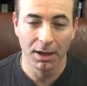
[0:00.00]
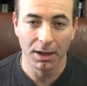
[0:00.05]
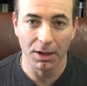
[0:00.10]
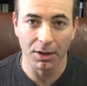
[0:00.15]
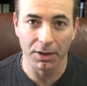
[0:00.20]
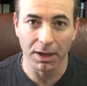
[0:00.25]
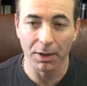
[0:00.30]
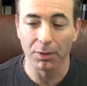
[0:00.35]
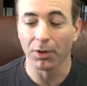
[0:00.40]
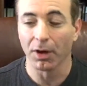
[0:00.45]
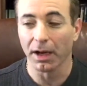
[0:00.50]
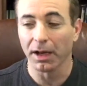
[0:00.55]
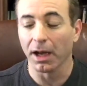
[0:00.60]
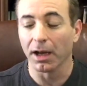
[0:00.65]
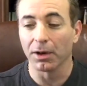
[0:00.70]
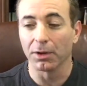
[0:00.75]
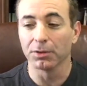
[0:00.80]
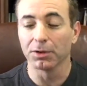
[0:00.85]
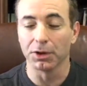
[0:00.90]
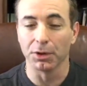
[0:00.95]
Okay, well, I
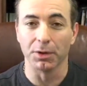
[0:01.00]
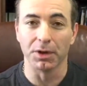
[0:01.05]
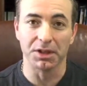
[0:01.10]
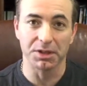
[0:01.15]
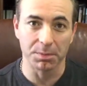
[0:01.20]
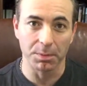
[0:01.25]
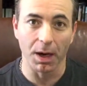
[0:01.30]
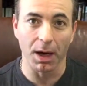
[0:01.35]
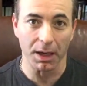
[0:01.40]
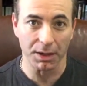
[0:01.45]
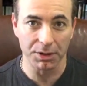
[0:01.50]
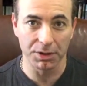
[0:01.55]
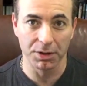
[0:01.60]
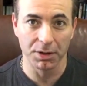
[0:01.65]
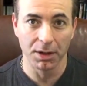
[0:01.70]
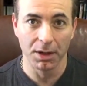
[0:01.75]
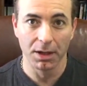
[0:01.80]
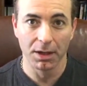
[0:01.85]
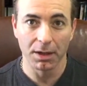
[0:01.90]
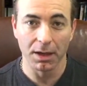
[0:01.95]
don't do it as much.
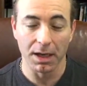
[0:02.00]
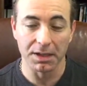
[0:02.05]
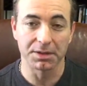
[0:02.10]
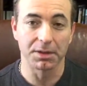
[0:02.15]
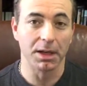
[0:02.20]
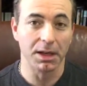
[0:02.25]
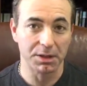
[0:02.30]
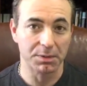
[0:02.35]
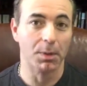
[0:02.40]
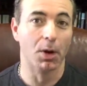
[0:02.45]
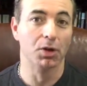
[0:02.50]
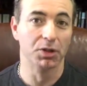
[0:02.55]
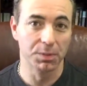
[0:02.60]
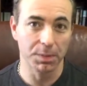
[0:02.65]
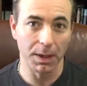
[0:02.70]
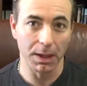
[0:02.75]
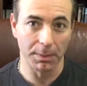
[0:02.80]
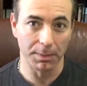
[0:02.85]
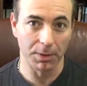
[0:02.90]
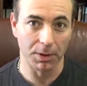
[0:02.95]
as most
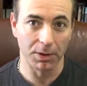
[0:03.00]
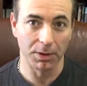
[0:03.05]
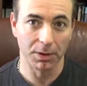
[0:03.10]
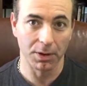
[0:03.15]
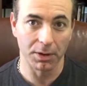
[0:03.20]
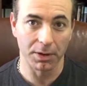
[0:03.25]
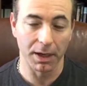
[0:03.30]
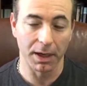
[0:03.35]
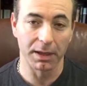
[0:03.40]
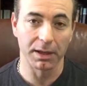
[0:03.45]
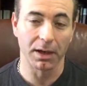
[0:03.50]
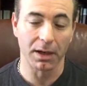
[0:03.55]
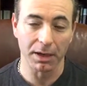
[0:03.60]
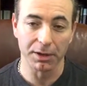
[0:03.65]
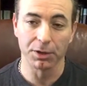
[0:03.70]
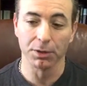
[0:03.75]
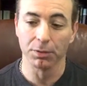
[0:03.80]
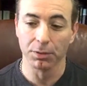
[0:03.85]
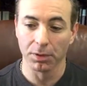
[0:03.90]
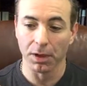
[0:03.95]
people. Okay, I
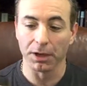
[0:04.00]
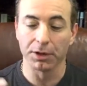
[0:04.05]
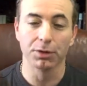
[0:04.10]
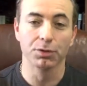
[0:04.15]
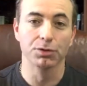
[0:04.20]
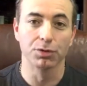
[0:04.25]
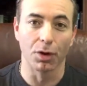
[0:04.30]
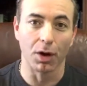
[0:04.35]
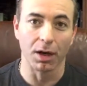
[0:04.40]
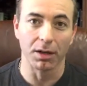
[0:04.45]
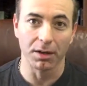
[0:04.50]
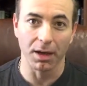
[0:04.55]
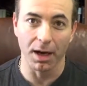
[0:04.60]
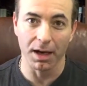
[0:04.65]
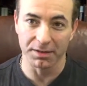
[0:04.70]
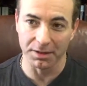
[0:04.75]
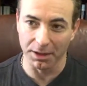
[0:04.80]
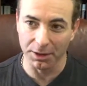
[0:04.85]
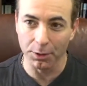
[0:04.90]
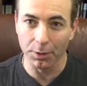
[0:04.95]
do draw
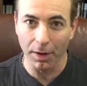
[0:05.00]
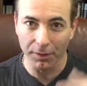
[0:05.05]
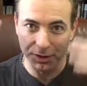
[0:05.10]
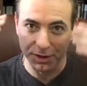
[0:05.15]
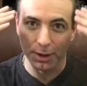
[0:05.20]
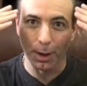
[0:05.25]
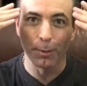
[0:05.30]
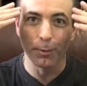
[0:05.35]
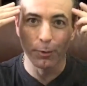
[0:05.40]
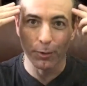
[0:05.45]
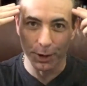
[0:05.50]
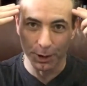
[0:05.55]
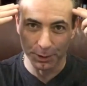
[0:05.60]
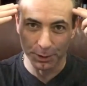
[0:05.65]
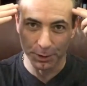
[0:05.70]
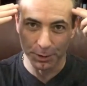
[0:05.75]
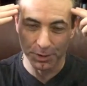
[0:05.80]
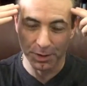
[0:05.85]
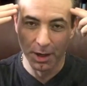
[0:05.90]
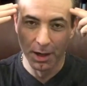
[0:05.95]
lines. I do have some
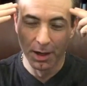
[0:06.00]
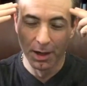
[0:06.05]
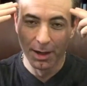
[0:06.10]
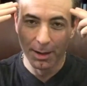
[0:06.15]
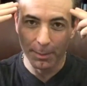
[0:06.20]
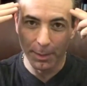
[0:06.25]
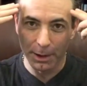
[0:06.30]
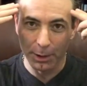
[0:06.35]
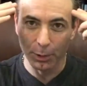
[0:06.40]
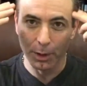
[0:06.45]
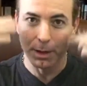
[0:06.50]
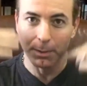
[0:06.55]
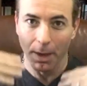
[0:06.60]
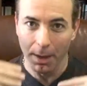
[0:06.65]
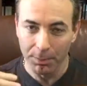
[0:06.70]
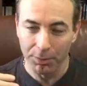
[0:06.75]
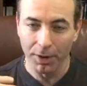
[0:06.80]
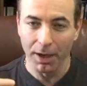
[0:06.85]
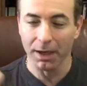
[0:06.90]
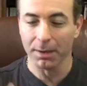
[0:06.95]
filters between
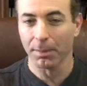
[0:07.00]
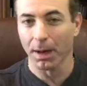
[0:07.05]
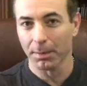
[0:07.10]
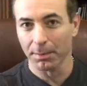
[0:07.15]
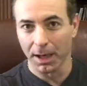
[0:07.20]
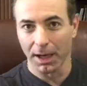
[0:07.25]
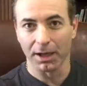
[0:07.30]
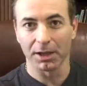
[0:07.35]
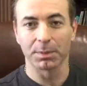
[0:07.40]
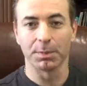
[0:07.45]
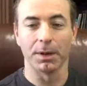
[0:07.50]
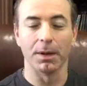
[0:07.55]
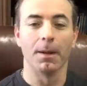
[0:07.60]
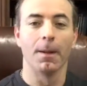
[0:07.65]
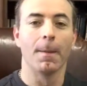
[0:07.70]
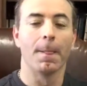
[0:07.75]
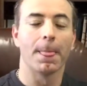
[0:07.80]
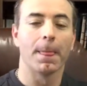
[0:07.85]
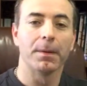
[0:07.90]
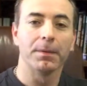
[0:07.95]
my brain and my mouth, but
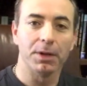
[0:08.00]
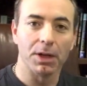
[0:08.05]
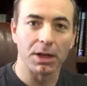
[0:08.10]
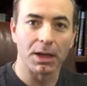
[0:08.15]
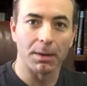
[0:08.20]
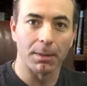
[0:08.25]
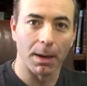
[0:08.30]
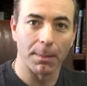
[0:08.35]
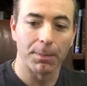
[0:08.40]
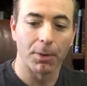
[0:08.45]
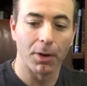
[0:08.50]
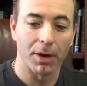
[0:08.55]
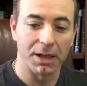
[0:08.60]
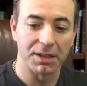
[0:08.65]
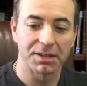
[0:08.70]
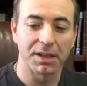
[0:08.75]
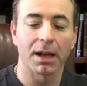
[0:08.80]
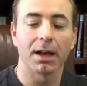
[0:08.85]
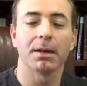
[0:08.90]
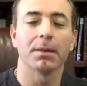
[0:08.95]
you get my point.
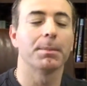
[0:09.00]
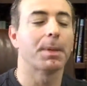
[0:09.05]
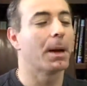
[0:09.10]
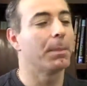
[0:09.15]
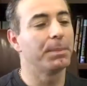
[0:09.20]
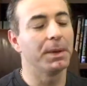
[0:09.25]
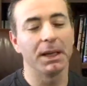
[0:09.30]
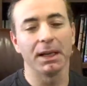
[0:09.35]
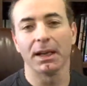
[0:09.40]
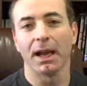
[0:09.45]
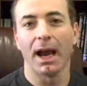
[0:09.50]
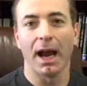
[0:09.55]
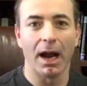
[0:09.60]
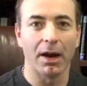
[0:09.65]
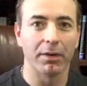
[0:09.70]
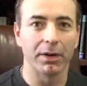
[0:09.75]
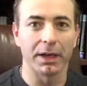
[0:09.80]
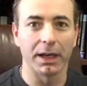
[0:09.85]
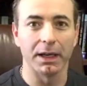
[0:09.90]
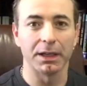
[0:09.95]
It's not about being
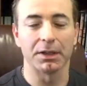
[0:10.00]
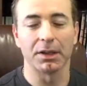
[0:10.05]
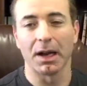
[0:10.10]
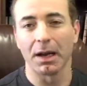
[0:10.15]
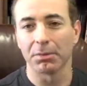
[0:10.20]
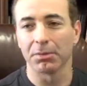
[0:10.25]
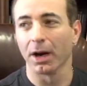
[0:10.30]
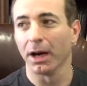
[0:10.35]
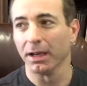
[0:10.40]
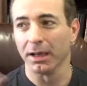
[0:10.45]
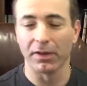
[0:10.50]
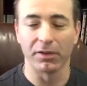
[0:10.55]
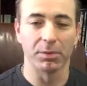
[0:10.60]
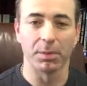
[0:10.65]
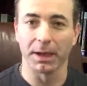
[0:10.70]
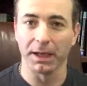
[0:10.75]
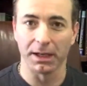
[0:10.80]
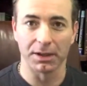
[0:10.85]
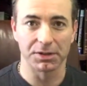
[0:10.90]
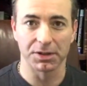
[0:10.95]
arrogant and I'm right and
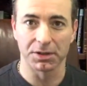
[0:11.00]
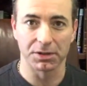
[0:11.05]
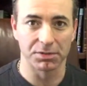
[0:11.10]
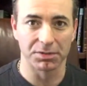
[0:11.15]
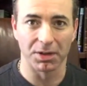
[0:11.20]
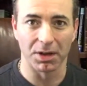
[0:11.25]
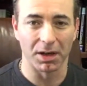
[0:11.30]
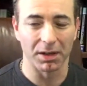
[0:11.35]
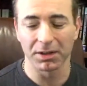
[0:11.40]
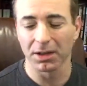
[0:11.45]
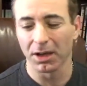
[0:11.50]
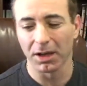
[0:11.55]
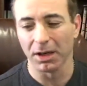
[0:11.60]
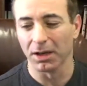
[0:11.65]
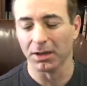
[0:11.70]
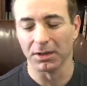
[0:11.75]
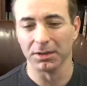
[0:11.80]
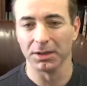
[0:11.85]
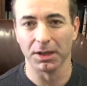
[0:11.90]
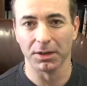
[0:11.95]
everybody else is wrong.
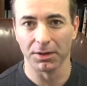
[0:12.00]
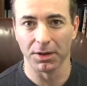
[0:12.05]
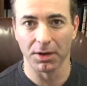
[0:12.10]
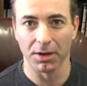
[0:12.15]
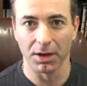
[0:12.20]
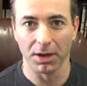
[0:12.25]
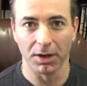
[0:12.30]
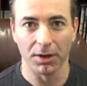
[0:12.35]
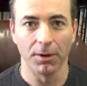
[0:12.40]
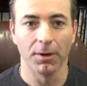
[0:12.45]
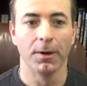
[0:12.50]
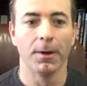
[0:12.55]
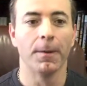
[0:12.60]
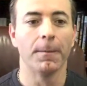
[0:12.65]
No.